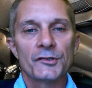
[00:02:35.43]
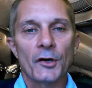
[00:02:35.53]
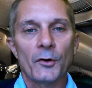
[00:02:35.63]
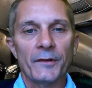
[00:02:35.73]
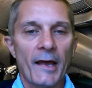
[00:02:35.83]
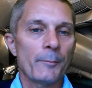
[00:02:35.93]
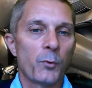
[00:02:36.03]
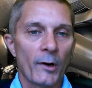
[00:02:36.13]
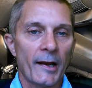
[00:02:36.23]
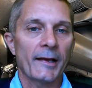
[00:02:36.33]
So at
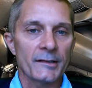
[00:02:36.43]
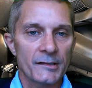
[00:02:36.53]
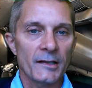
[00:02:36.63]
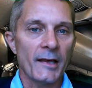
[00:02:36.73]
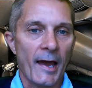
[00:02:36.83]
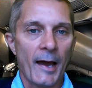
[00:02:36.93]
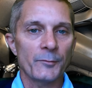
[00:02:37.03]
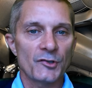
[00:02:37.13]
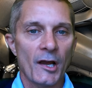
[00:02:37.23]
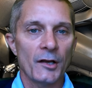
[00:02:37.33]
that point I can see the
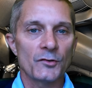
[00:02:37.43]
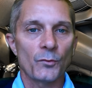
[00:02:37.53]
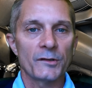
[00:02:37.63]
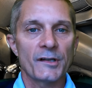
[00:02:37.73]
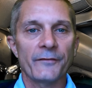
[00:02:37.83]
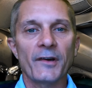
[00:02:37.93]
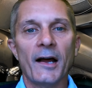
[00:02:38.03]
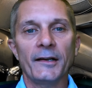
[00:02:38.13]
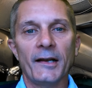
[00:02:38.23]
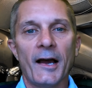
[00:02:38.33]
app change once I've
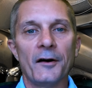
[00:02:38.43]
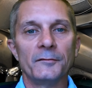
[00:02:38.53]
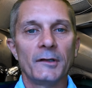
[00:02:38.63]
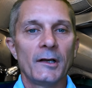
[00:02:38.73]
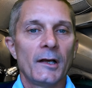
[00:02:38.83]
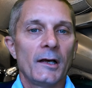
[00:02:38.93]
gotten it out.